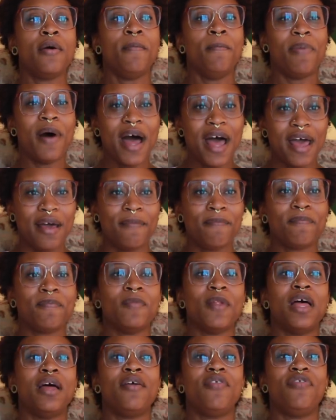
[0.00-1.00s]
But
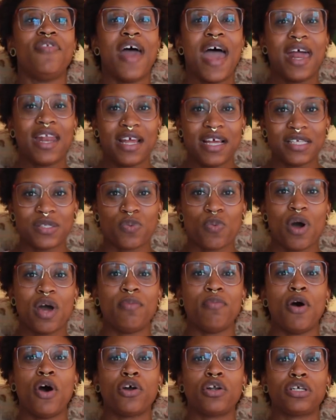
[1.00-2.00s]
that is
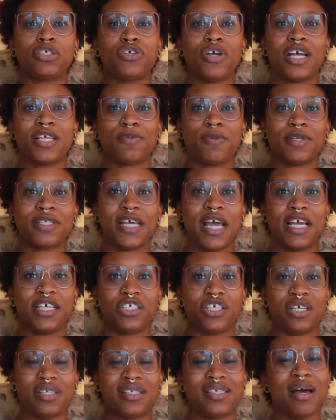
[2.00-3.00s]
one mode of
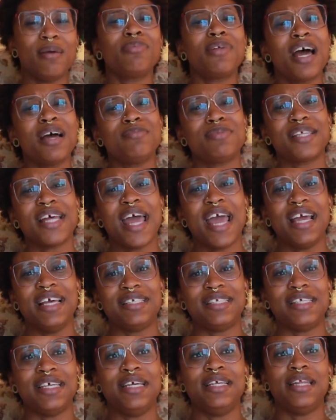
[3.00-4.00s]
transportation. Sometimes the
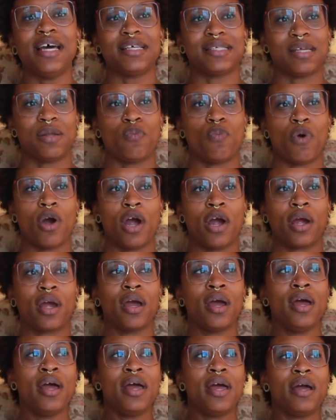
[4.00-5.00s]
AC doesn't work,
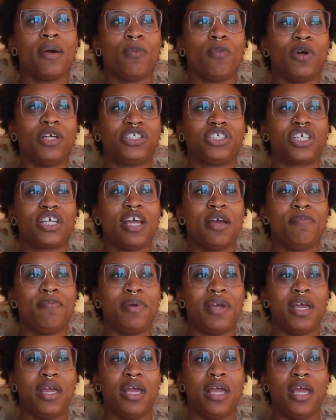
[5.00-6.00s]
which can
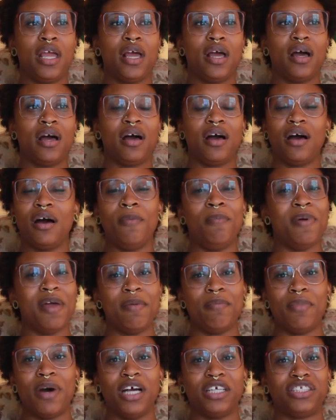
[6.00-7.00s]
be a
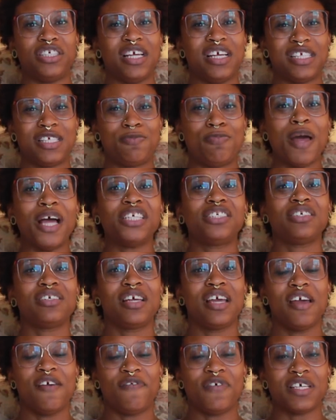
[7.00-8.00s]
bit much,
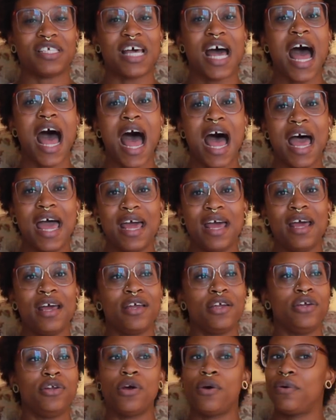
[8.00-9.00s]
especially if it's hot.
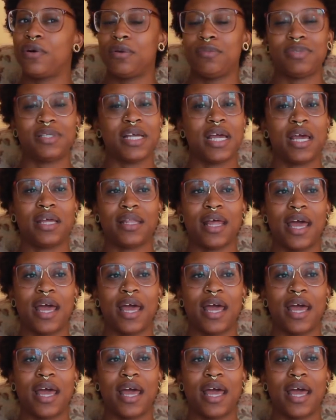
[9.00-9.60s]
You know what I'm saying?